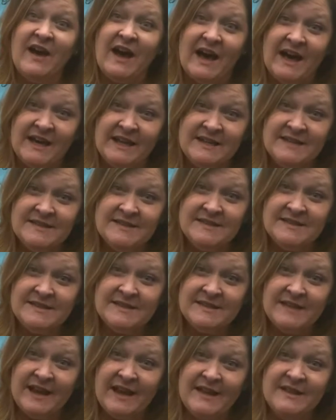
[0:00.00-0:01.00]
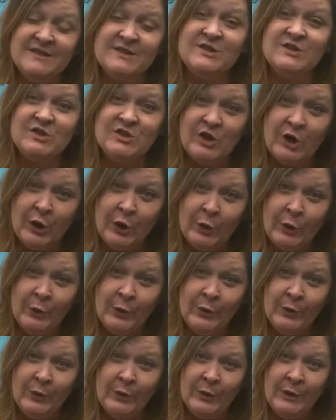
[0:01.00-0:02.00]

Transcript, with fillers: ice and snow